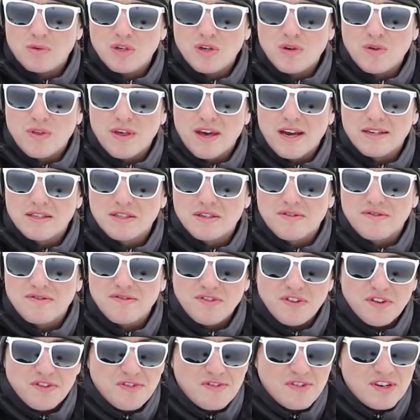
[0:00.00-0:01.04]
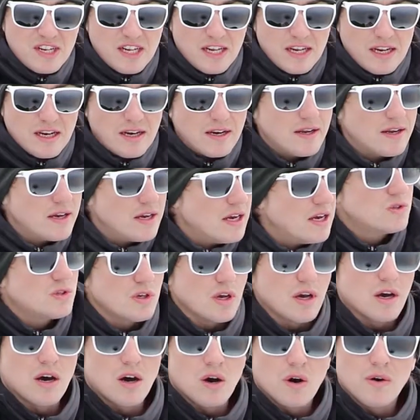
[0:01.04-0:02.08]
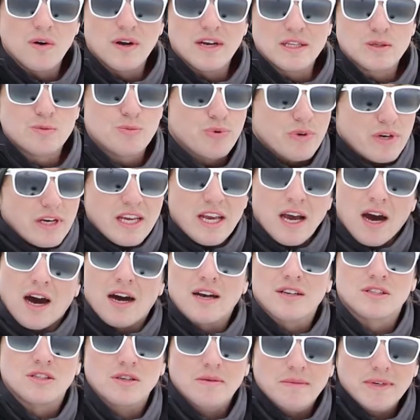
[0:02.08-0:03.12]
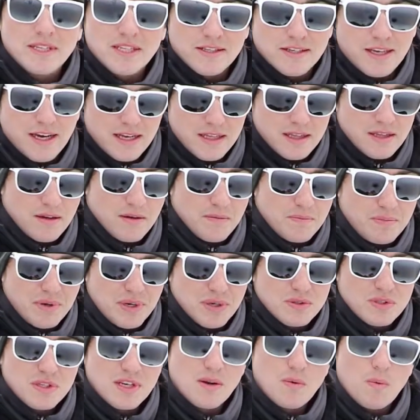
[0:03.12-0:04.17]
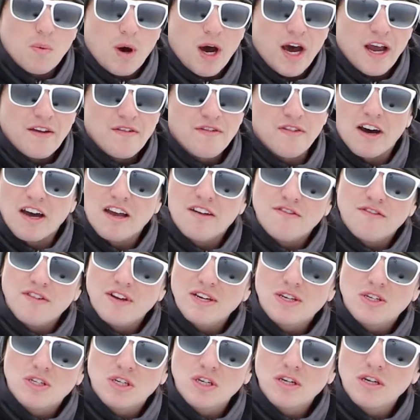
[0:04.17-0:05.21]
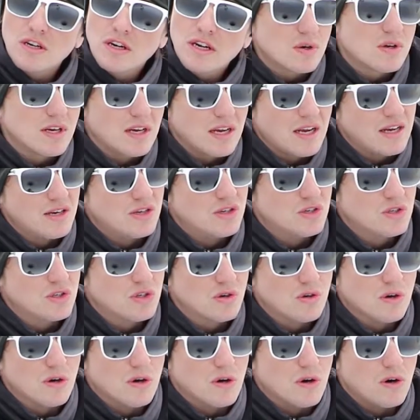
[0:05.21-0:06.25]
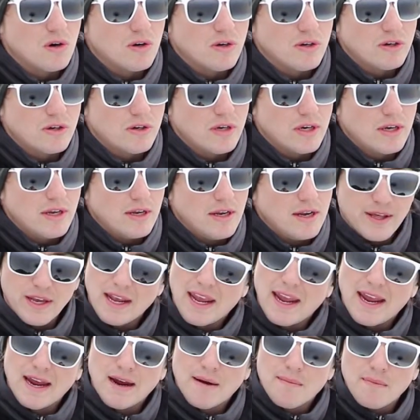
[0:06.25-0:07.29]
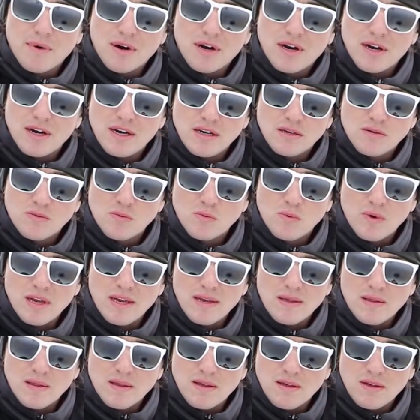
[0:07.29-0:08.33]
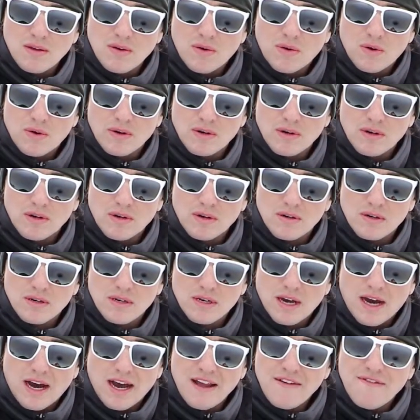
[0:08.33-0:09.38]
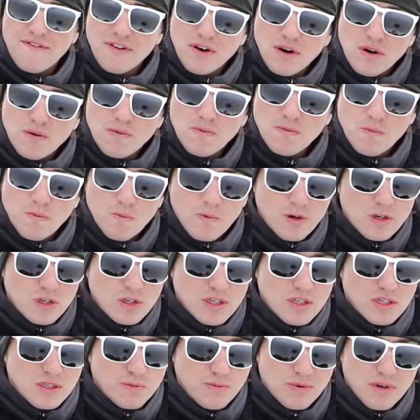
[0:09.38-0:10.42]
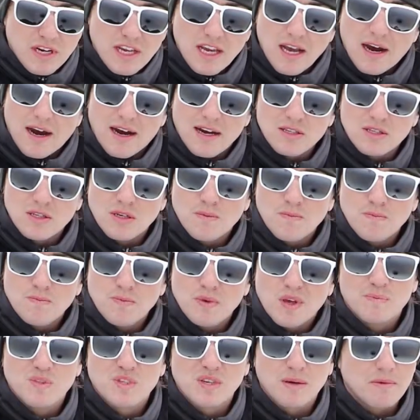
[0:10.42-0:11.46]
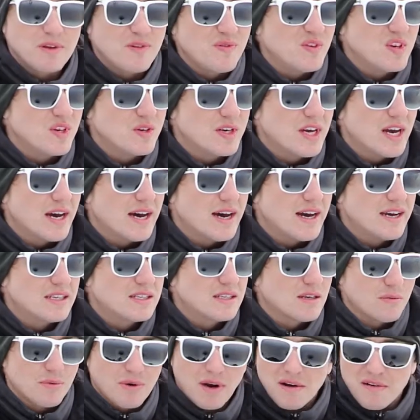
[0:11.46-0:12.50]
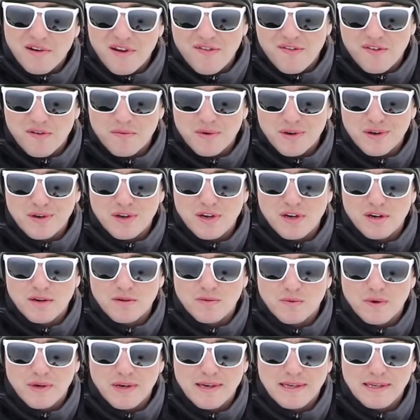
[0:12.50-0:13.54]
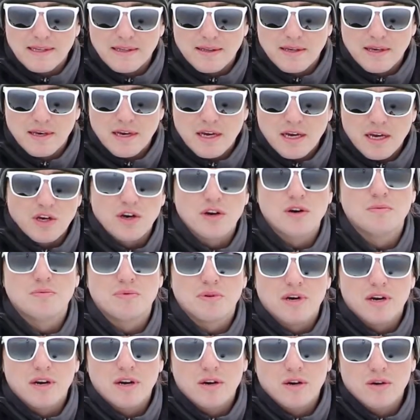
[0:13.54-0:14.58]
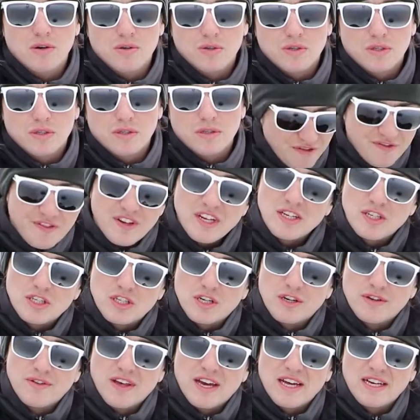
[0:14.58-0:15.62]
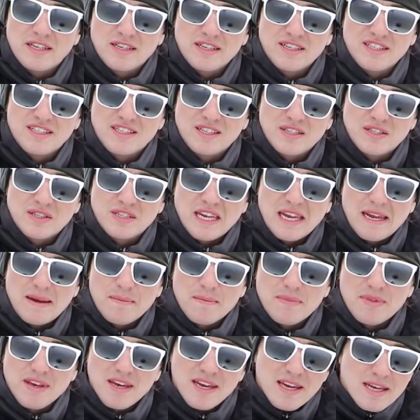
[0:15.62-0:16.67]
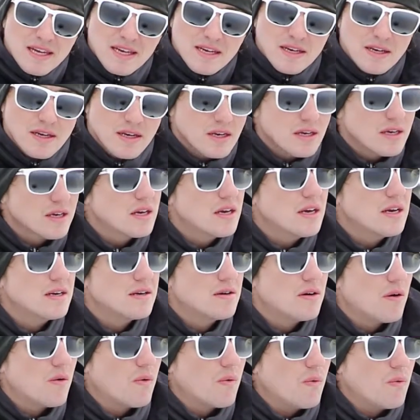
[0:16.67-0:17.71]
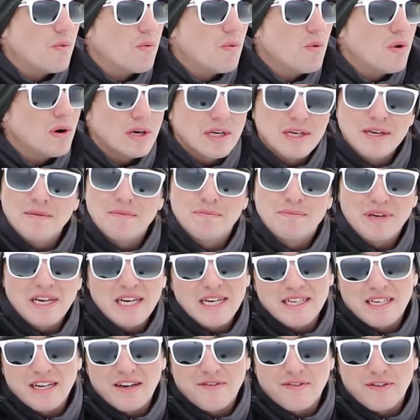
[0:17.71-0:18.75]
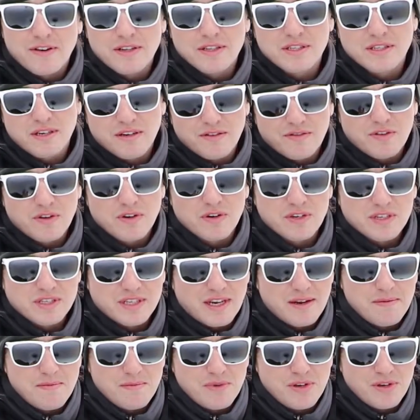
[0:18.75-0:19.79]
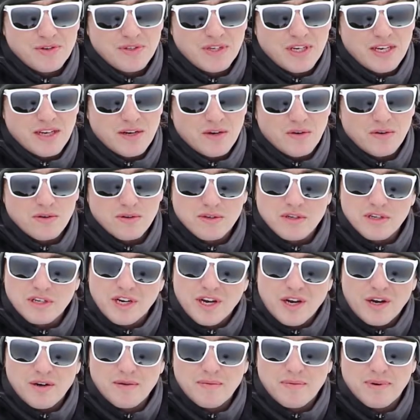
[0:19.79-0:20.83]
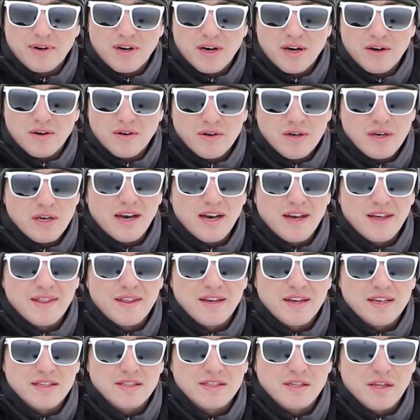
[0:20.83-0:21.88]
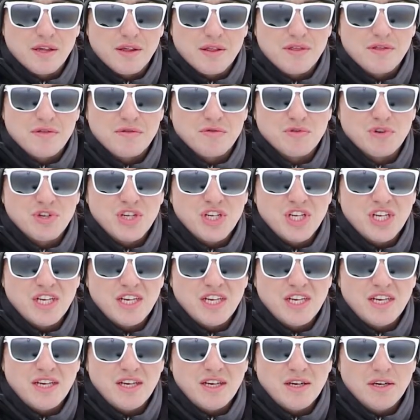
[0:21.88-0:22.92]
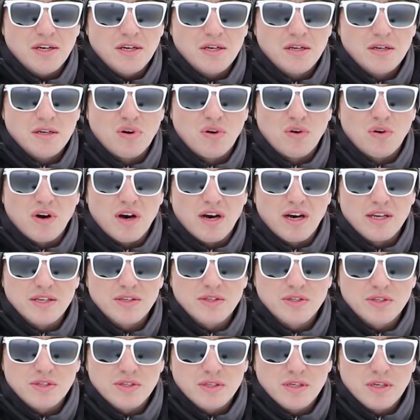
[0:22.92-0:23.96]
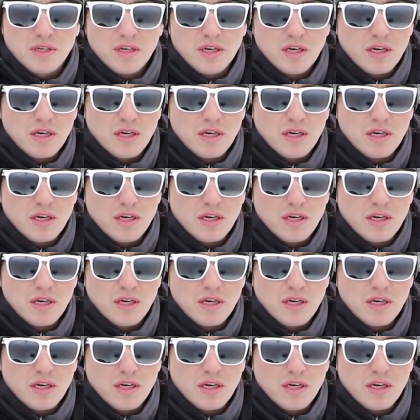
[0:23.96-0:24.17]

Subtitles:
2015. So it's pretty awesome. It's got the built-in Wi-Fi feature. You can control the camera with your iPhone, which is pretty awesome. Some of you guys are probably familiar with GoPro's feature that does the same thing. One big difference, and of course I'm using an older GoPro, I think it's the 3 Plus,